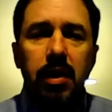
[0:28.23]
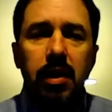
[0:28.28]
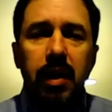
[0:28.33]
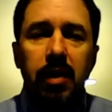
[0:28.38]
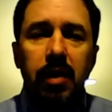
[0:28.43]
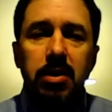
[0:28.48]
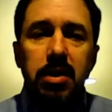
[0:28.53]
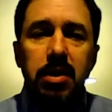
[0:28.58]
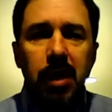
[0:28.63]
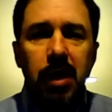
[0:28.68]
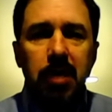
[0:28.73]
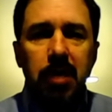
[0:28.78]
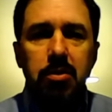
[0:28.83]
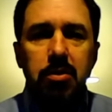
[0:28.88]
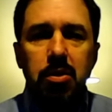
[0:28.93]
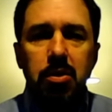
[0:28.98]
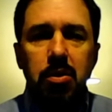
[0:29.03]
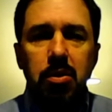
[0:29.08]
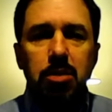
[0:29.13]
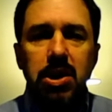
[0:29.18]
that
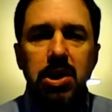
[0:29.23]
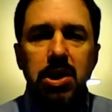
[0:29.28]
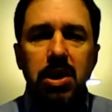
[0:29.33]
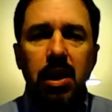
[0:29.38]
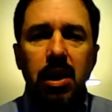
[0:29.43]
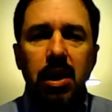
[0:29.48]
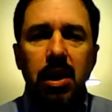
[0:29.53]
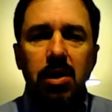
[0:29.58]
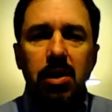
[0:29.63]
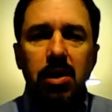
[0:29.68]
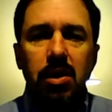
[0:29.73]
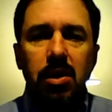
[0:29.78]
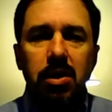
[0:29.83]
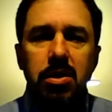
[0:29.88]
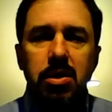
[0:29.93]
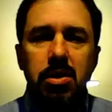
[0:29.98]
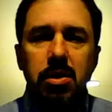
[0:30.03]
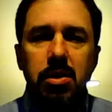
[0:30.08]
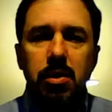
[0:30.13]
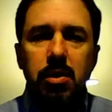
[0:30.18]
sometimes we miss in
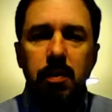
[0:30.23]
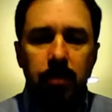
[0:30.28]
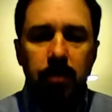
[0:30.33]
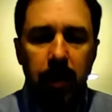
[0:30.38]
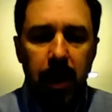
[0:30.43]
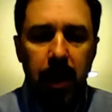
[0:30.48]
English.